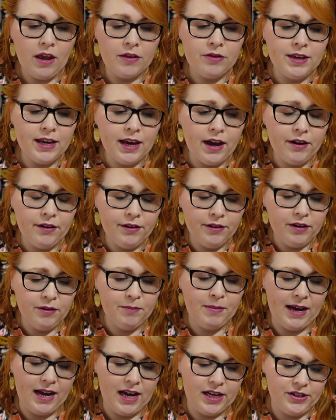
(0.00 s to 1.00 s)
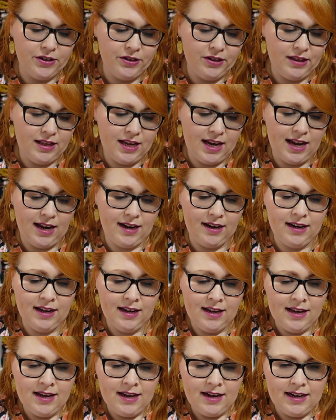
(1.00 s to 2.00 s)
The other pattern then
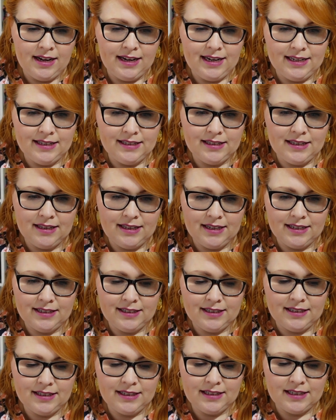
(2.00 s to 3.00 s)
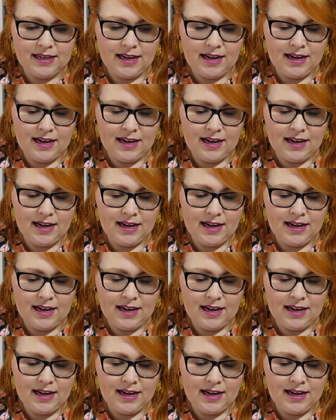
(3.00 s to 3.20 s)
is this